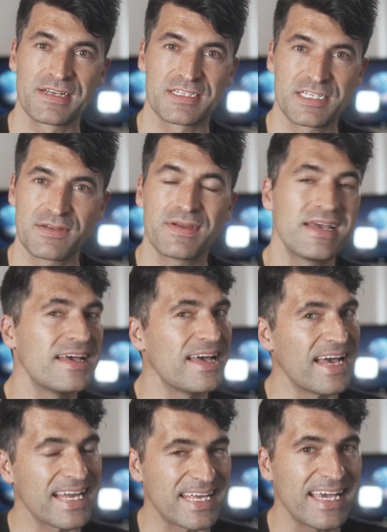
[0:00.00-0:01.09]
So
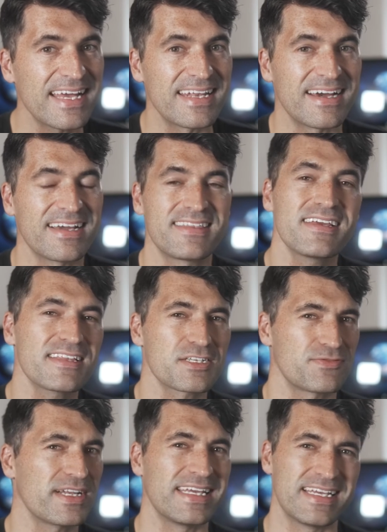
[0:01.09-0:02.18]
again, I think this
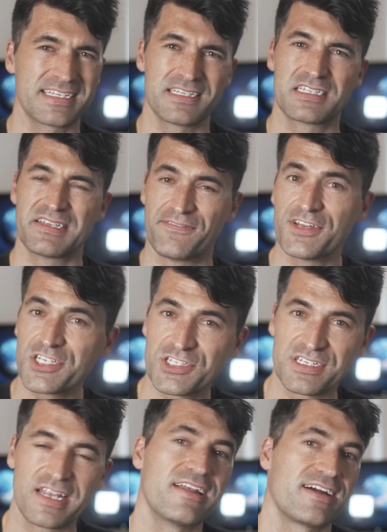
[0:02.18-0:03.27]
really isn't sufficient in